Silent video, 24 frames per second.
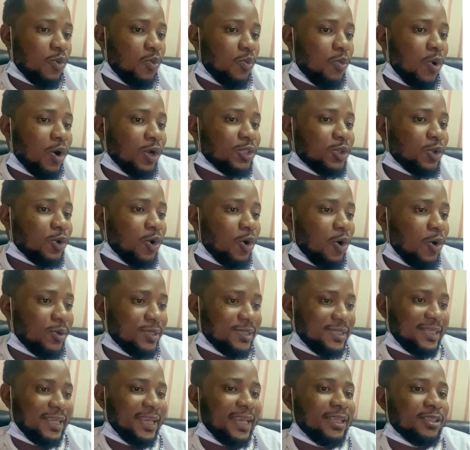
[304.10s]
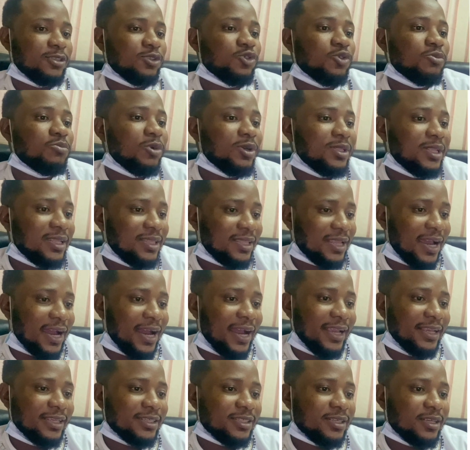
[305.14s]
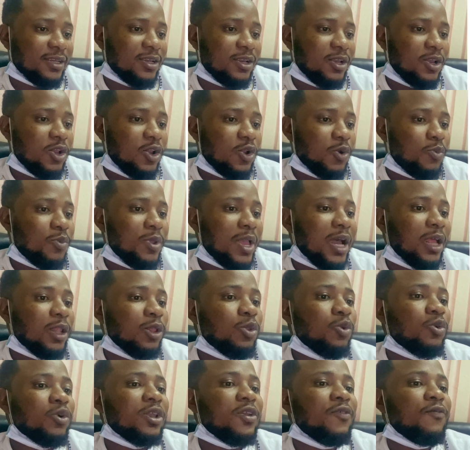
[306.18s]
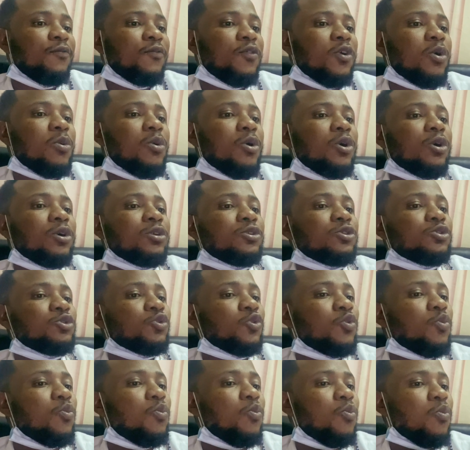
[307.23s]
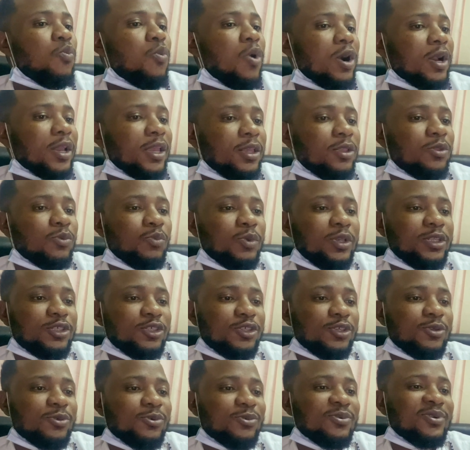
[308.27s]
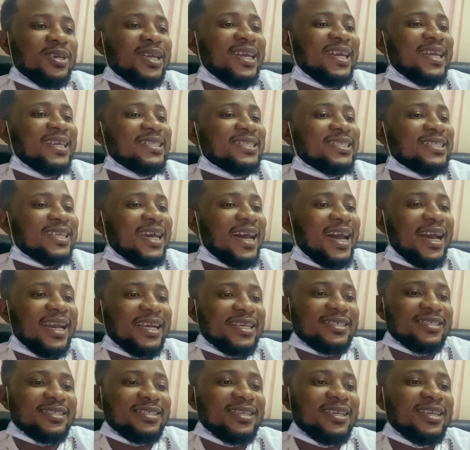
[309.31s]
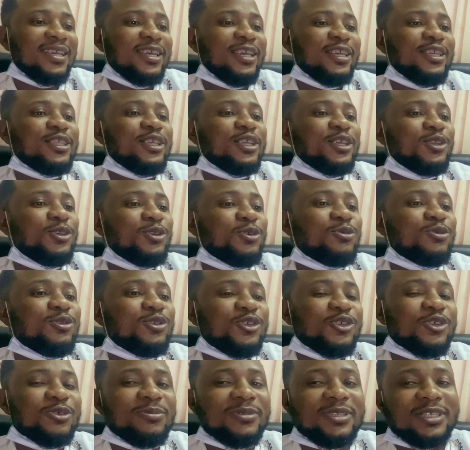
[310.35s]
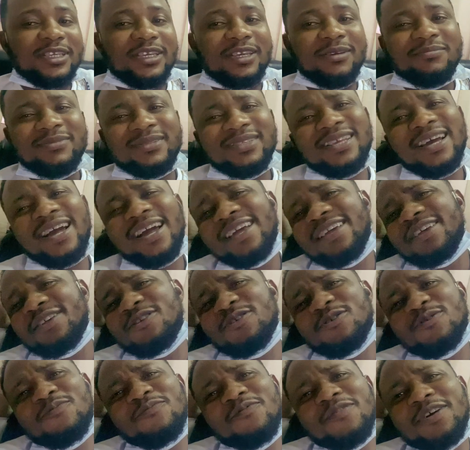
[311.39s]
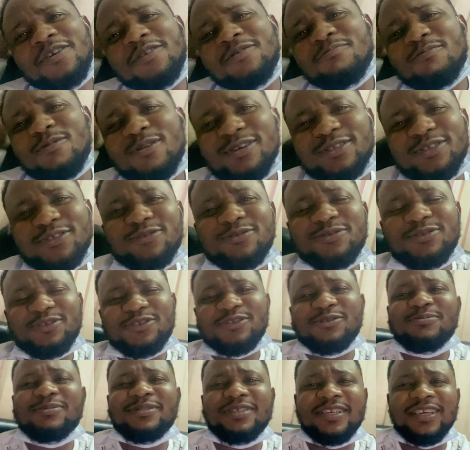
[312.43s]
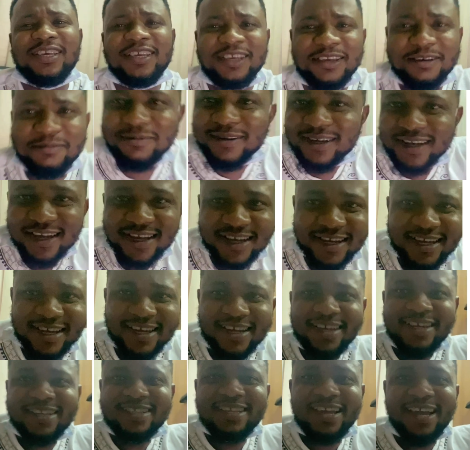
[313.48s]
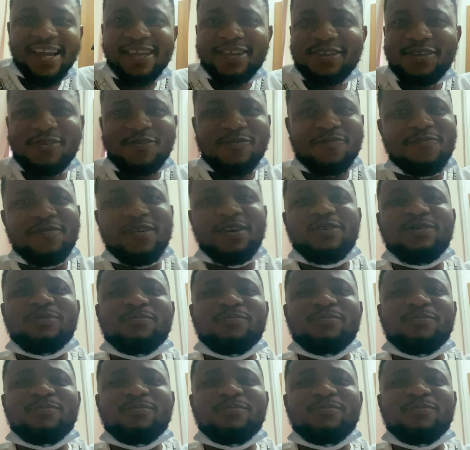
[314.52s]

what content to monetize. We are looking forward to working with you. Thanks, the YouTube team. Thank you very much, YouTube team. Thank you very